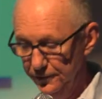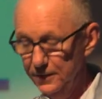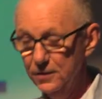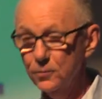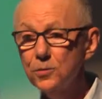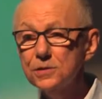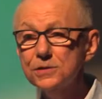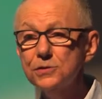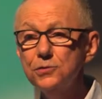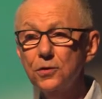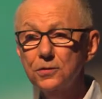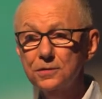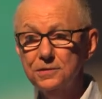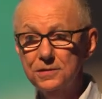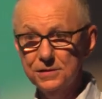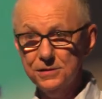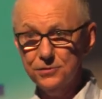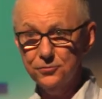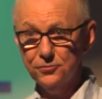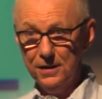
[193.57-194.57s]
Fear was not
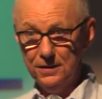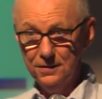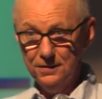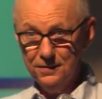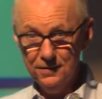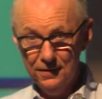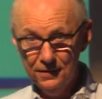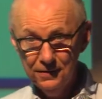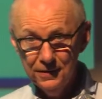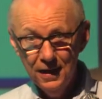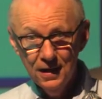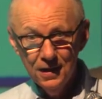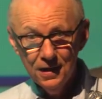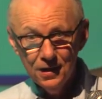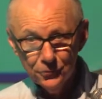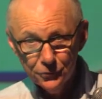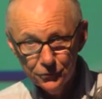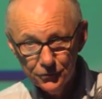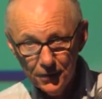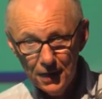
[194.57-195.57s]
discredited.
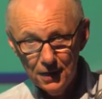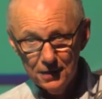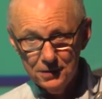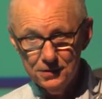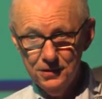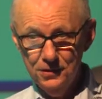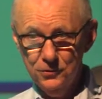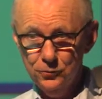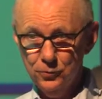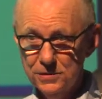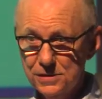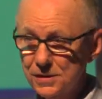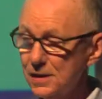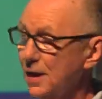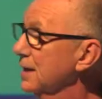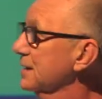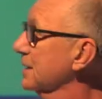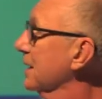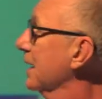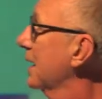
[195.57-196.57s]
In fact, it was
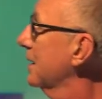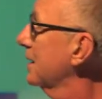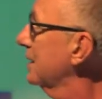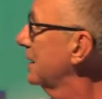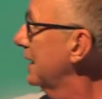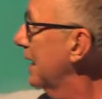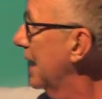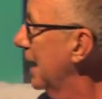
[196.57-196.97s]
uncannily